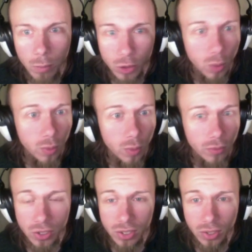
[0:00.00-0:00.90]
sure what version
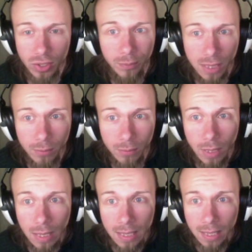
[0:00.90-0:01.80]
it's on.
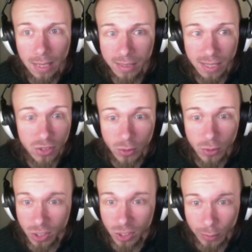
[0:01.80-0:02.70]
I tend to do the
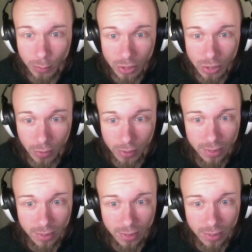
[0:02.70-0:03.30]
software updates on that,